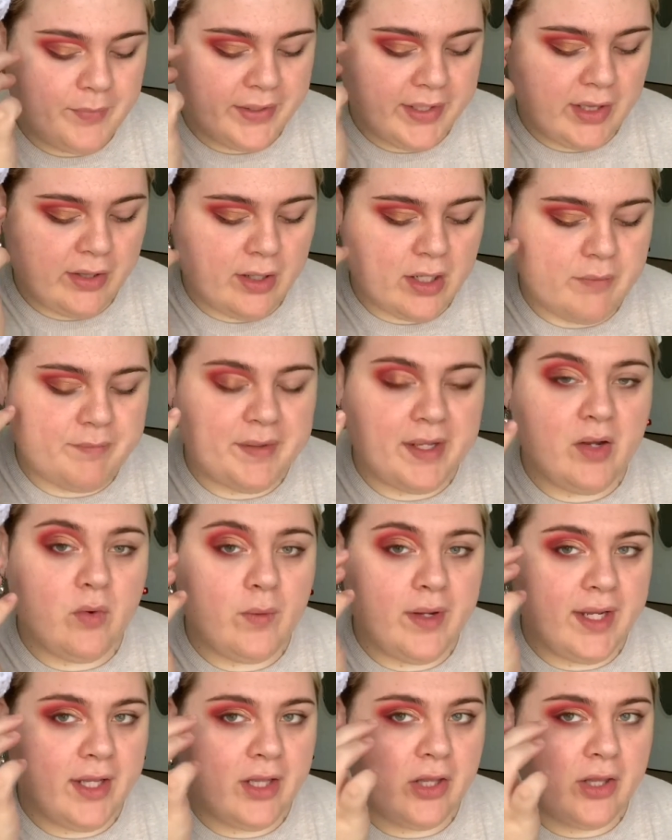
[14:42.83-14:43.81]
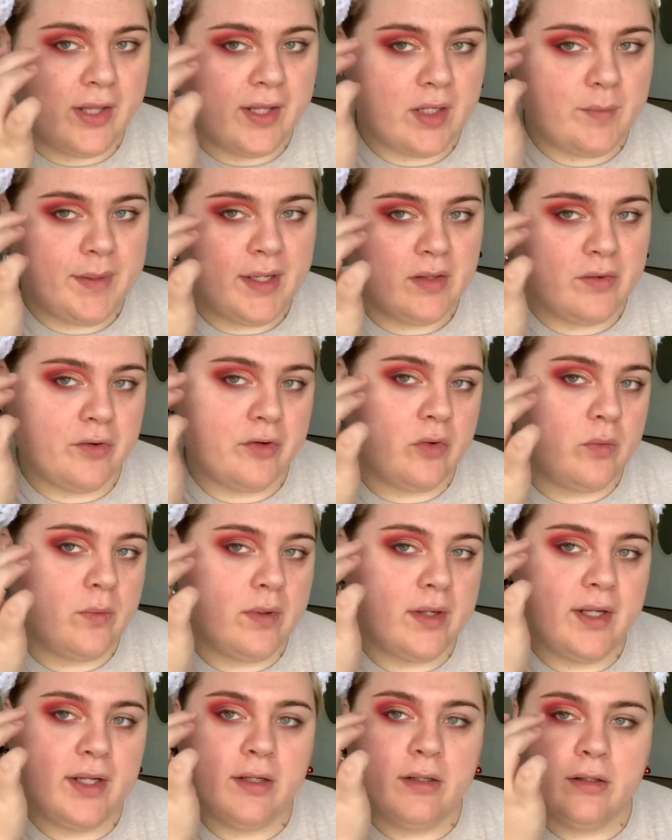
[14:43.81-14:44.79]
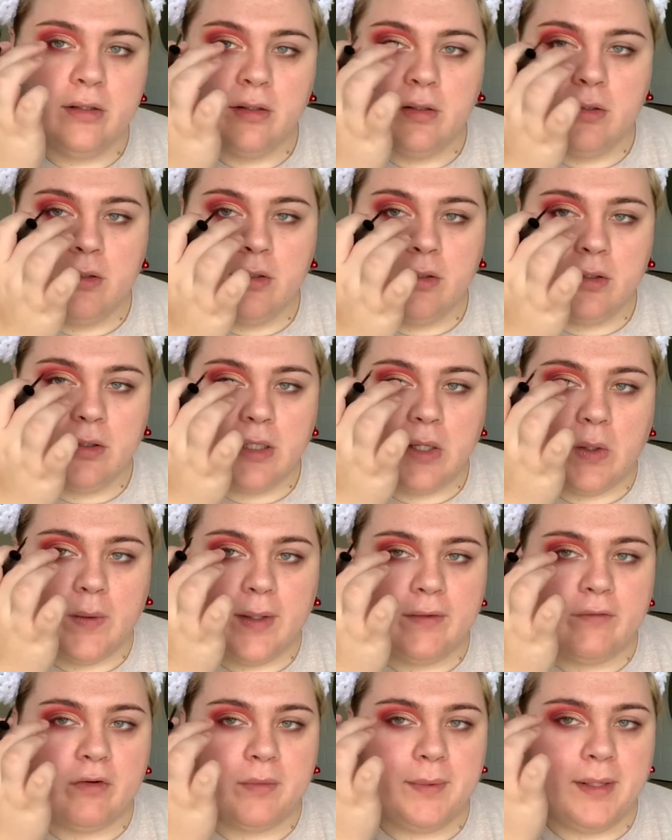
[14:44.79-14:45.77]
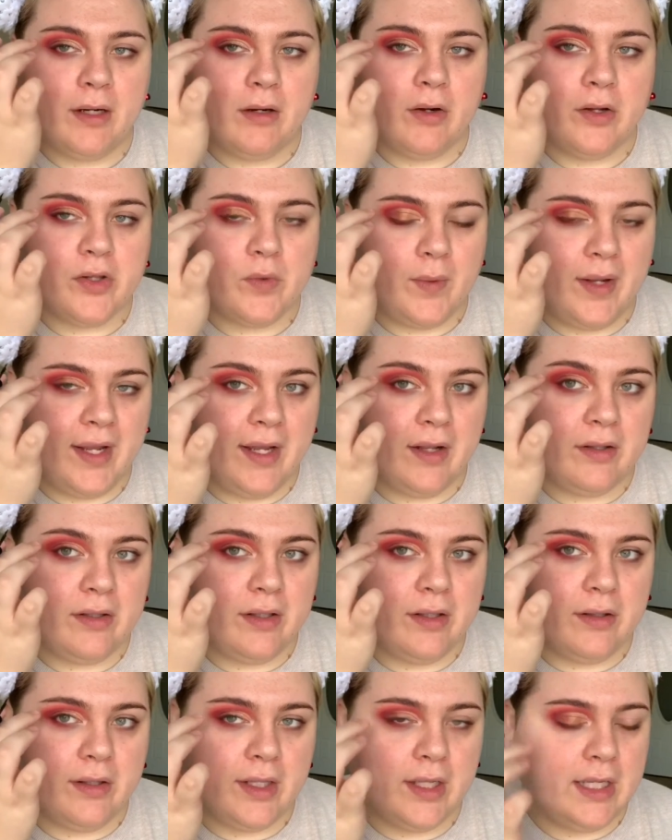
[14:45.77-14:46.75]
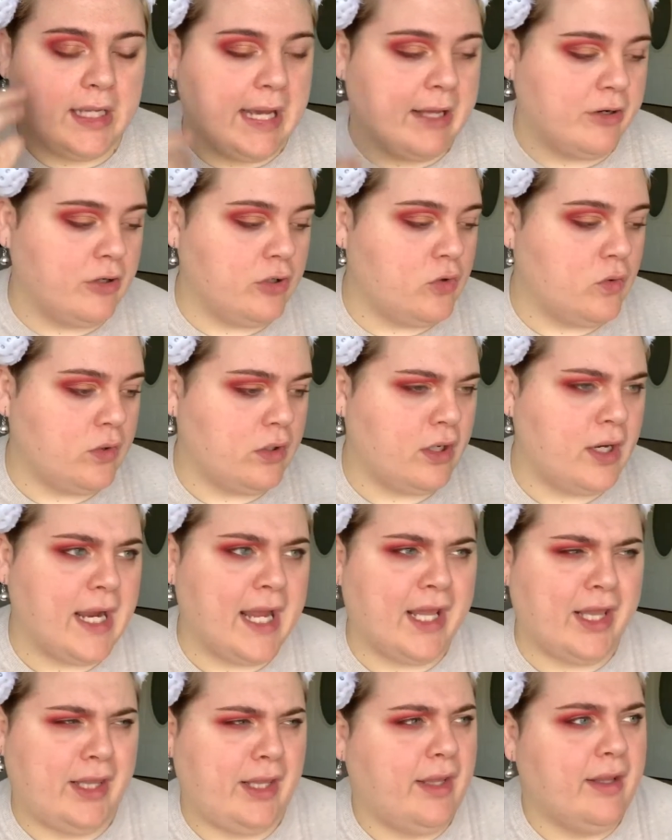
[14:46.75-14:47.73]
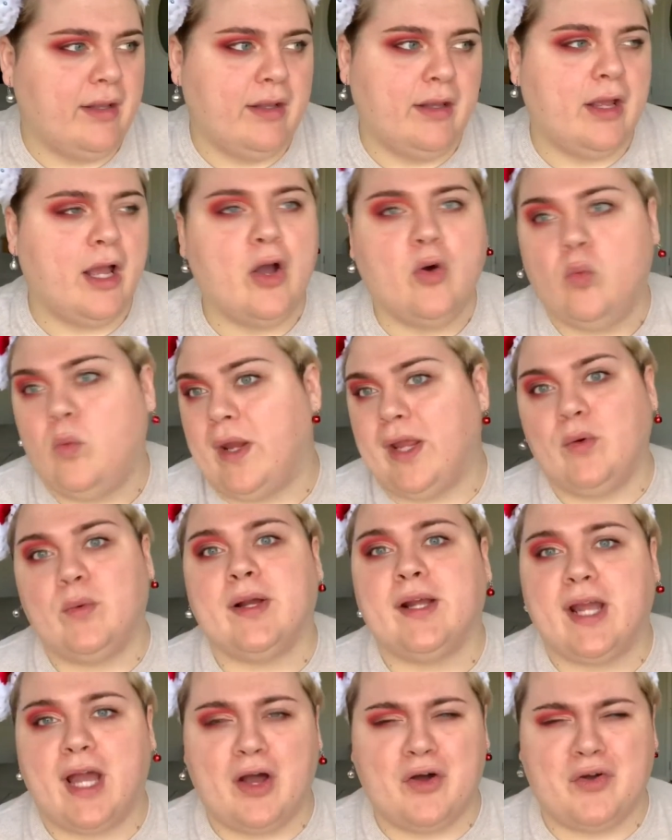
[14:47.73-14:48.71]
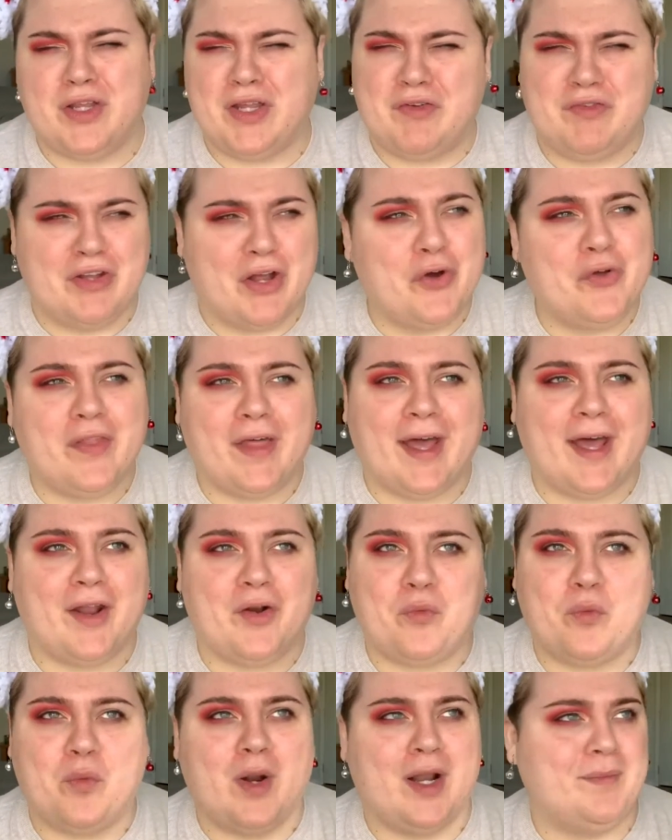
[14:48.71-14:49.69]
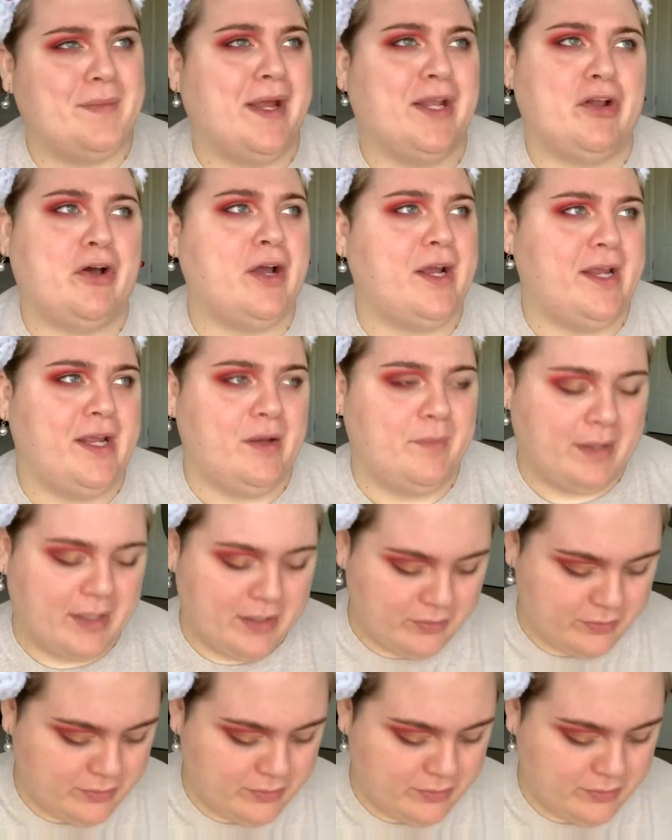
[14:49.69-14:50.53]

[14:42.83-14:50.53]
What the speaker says: It's not a big wing, it's just gonna be a little one going from here all the way out to the outer corner as a wing would go. You know that. What am I talking about?